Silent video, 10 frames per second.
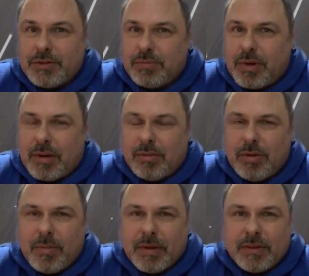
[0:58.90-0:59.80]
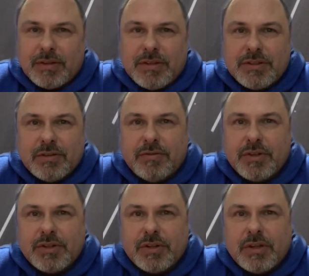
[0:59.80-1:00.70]
probably about the least
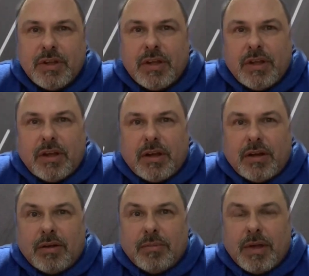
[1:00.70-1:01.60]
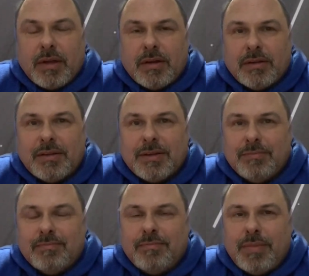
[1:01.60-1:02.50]
efficient and
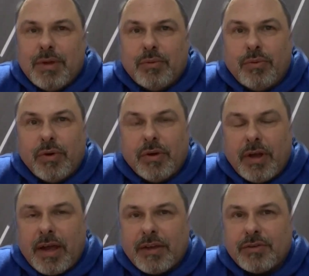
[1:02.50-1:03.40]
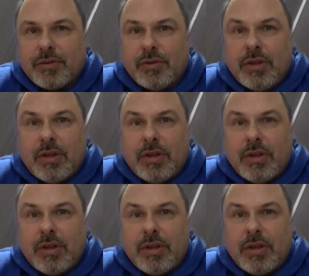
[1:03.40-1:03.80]
can be a real hassle